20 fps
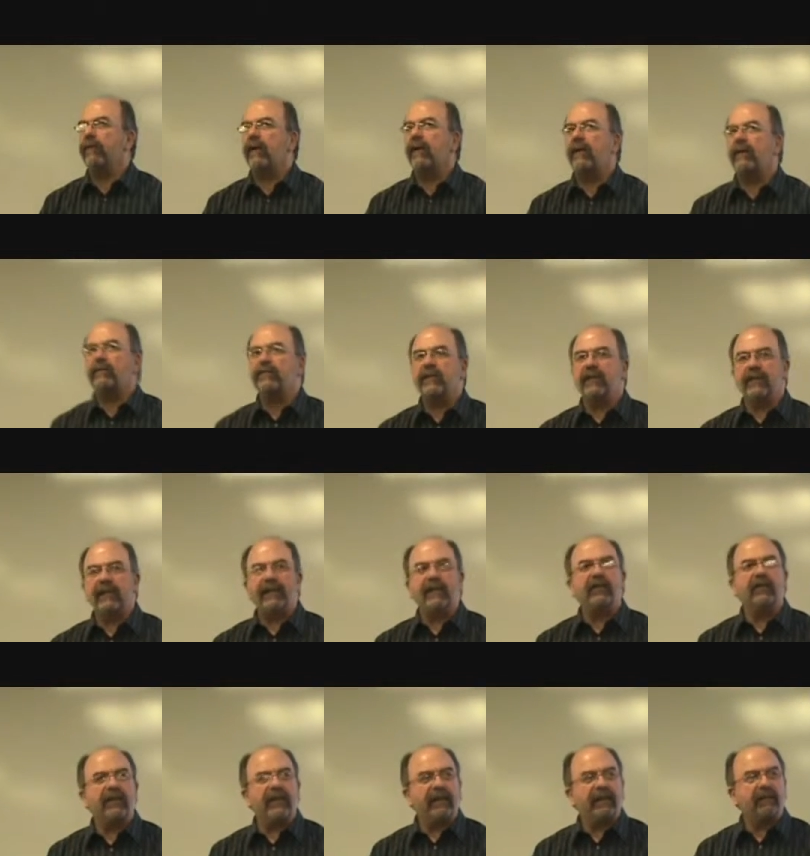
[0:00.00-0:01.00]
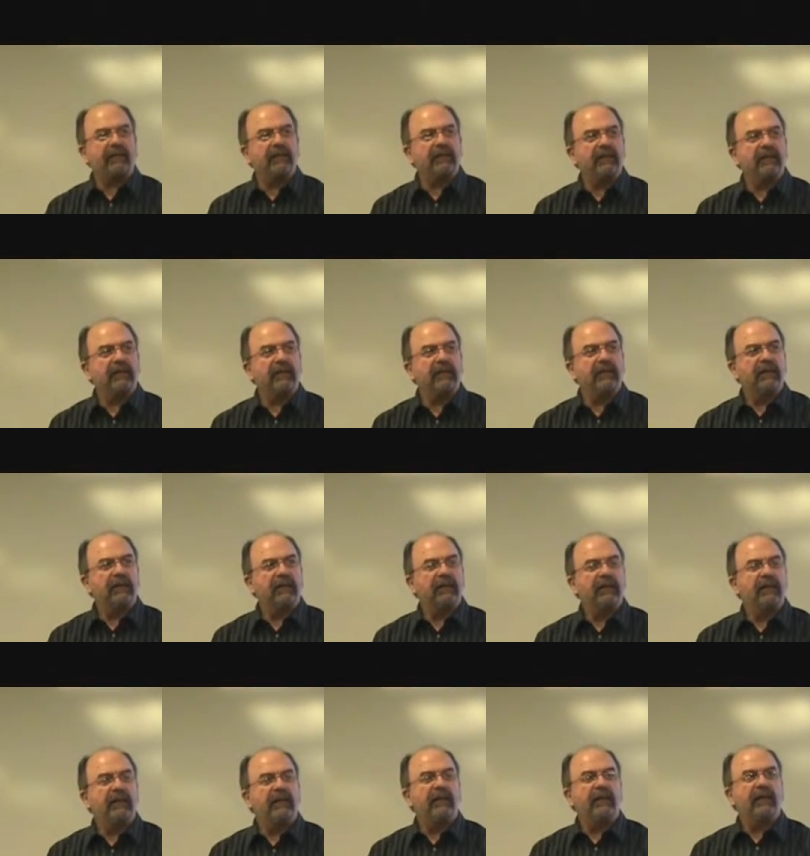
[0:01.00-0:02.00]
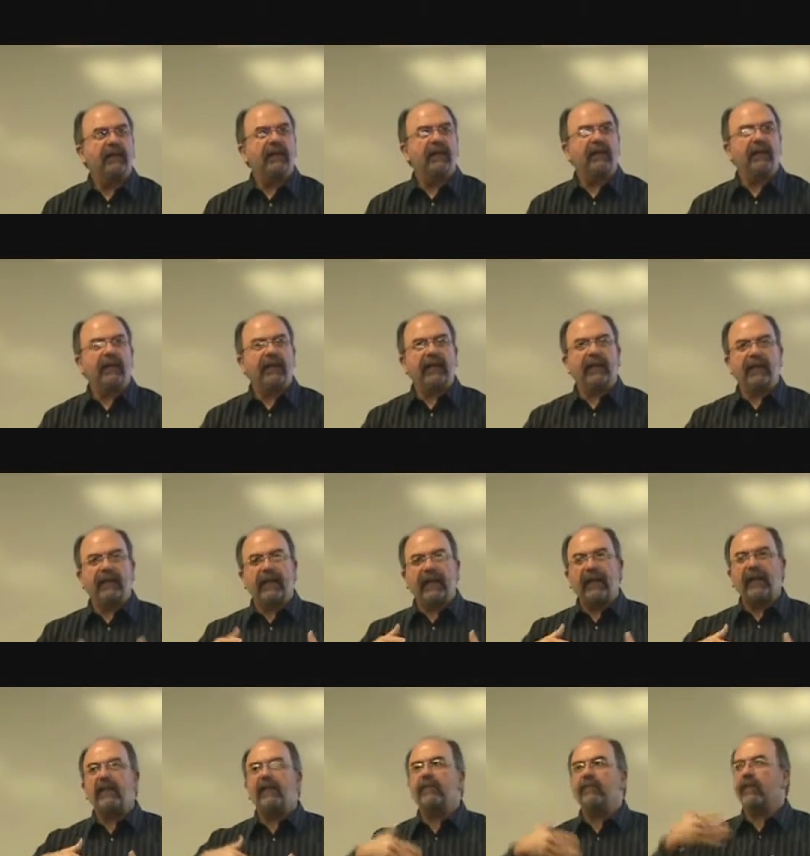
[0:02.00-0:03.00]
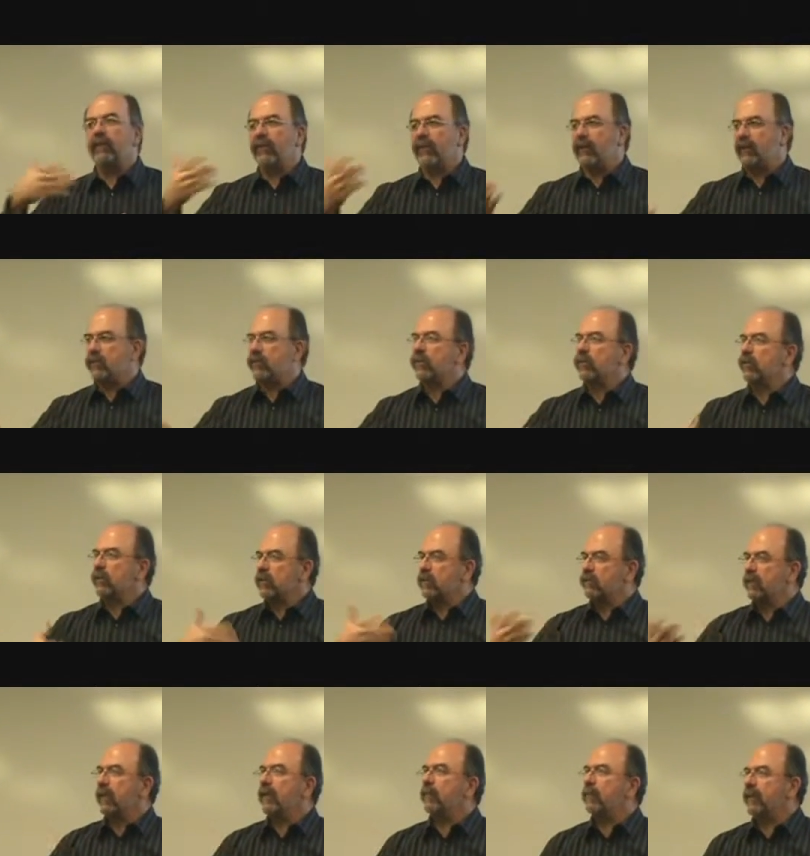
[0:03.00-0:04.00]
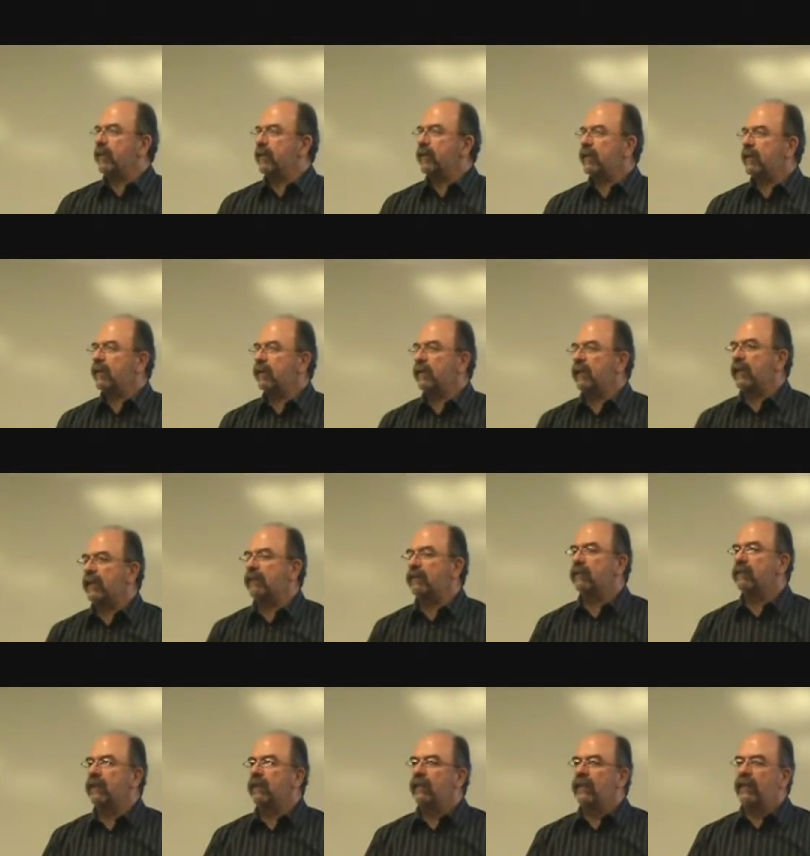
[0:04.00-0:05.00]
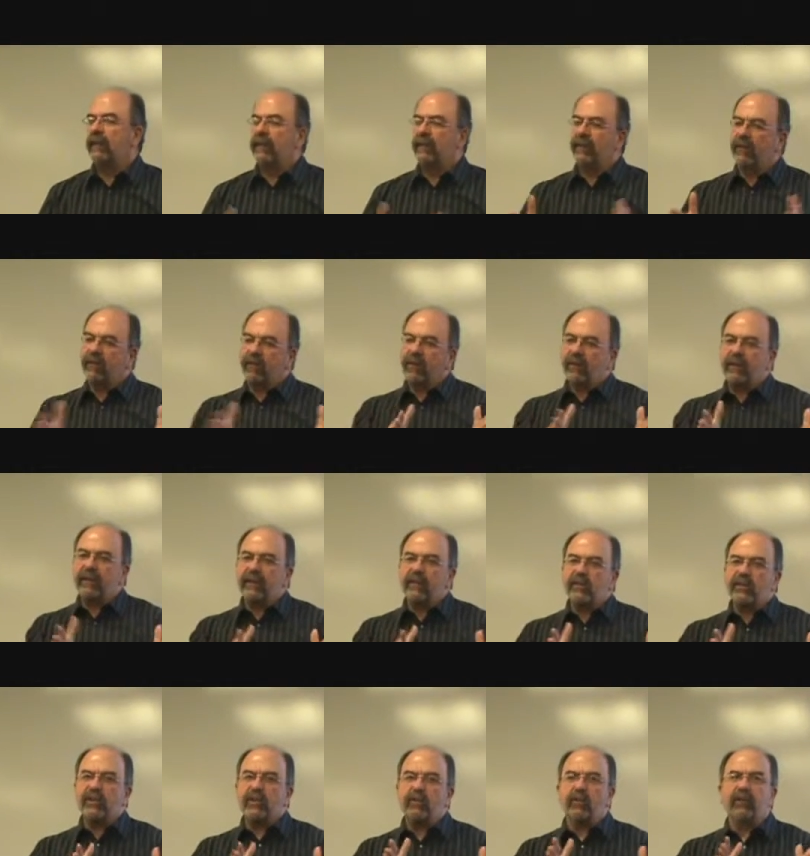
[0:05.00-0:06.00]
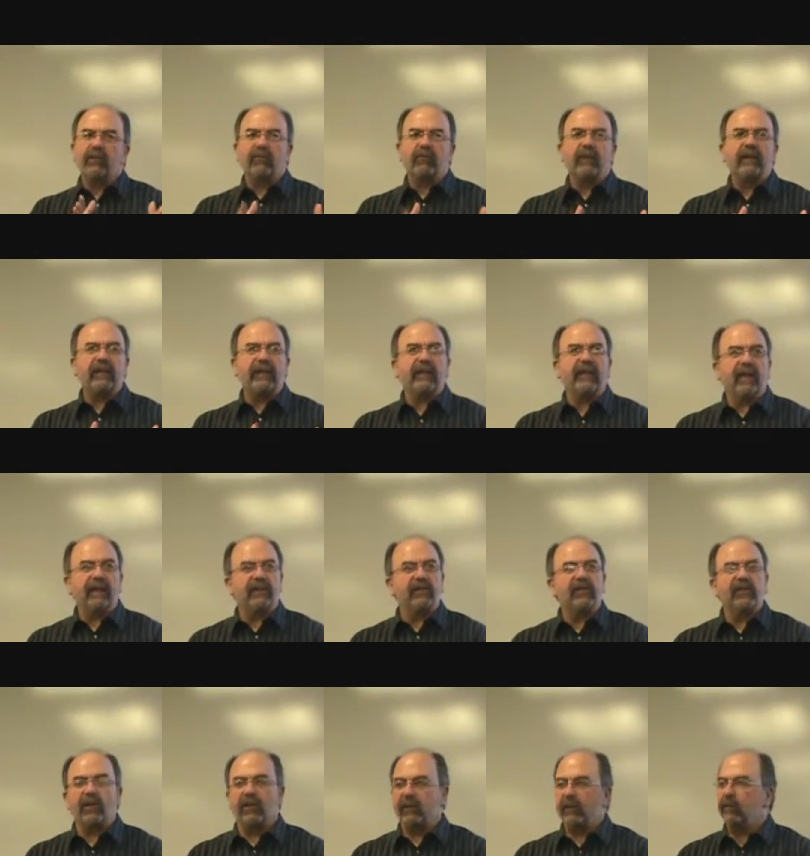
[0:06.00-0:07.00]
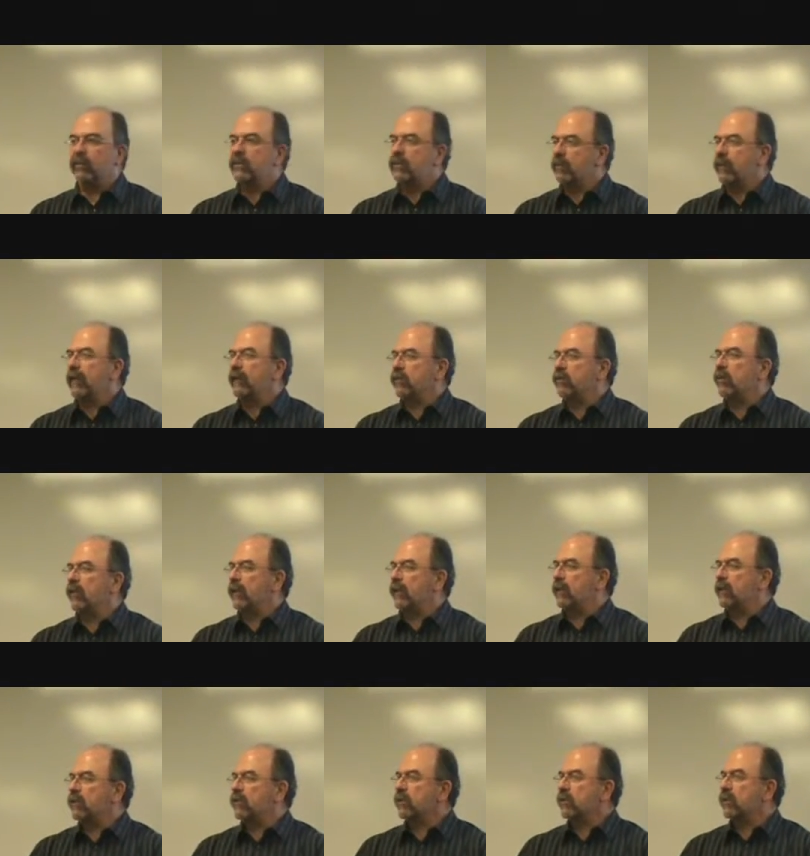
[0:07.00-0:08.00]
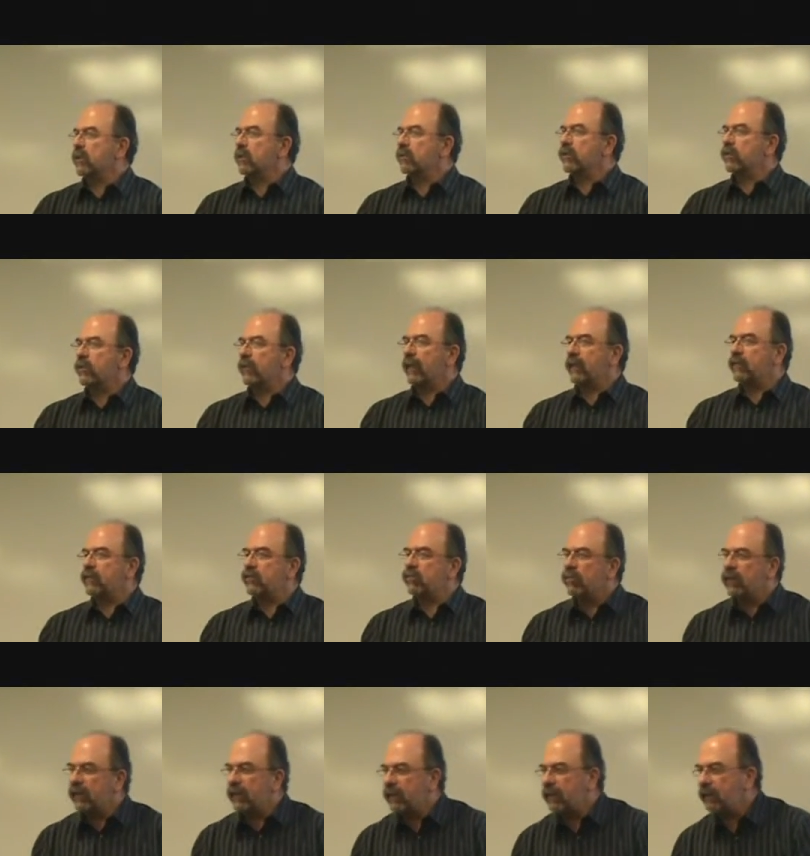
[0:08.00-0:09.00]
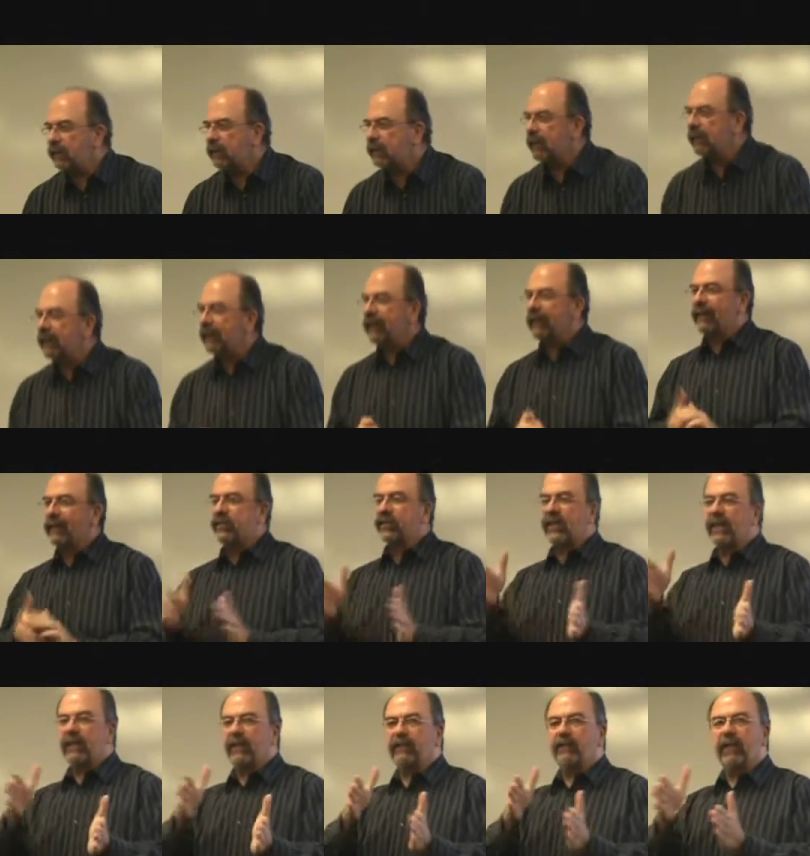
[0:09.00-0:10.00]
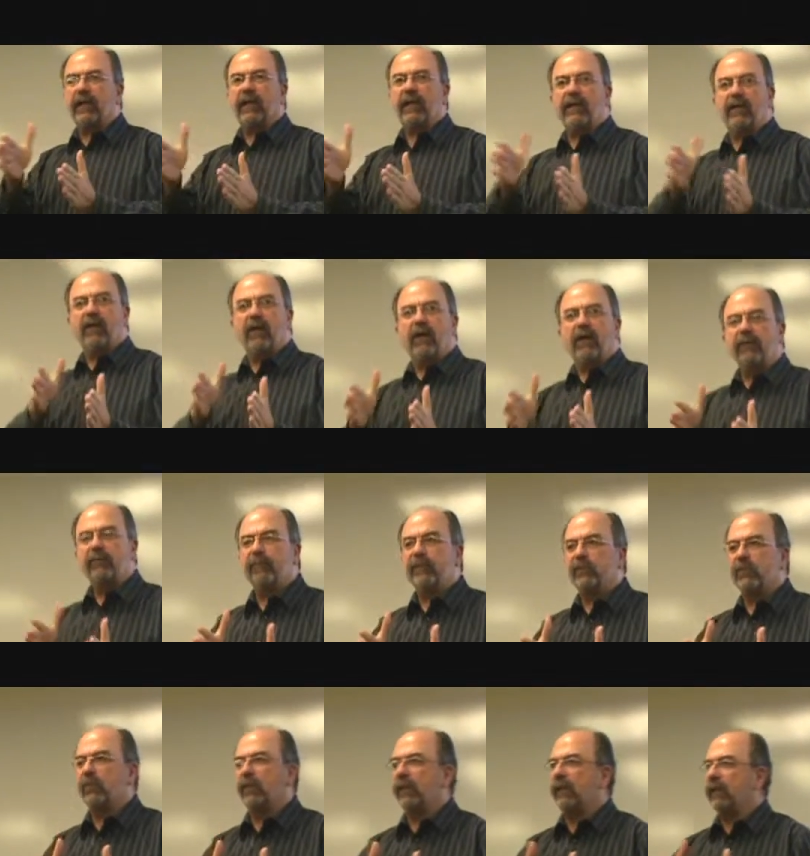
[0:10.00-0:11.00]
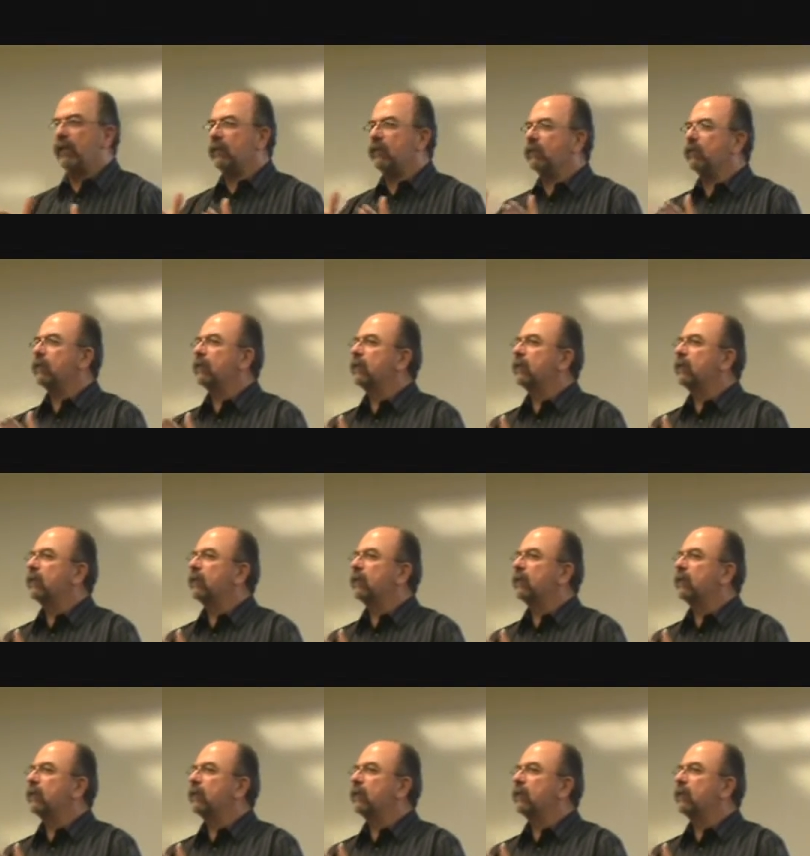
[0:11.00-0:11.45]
involved in the internet and any of the things that were developing the internet, the earliest that you would have really gotten started was about 20 years ago. So that's really this kind of cutoff between